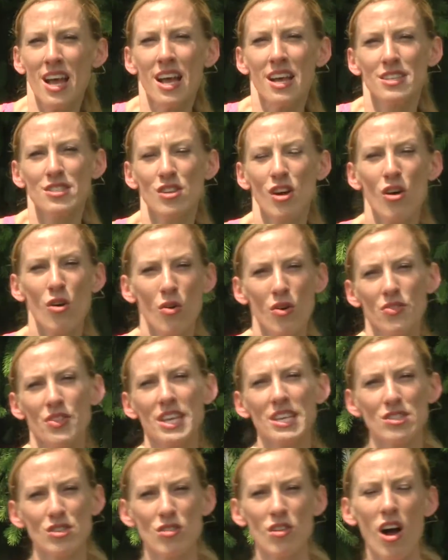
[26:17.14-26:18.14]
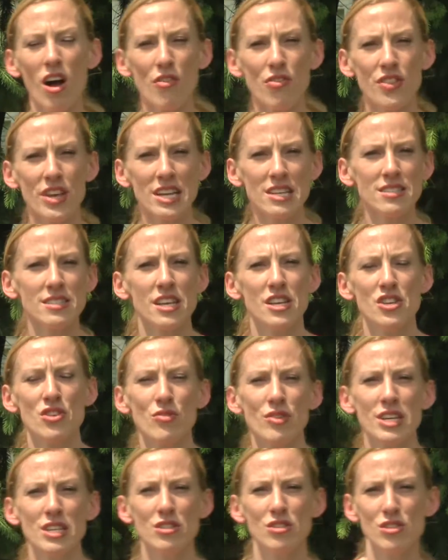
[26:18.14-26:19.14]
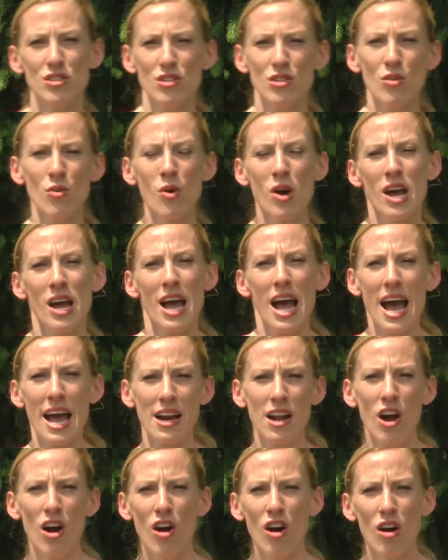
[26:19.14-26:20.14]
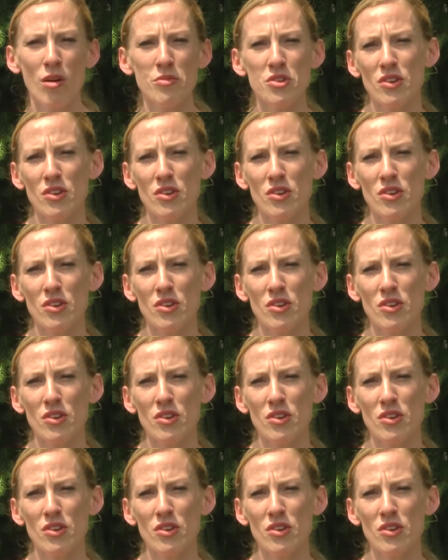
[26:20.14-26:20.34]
So these are all things that you can do at home.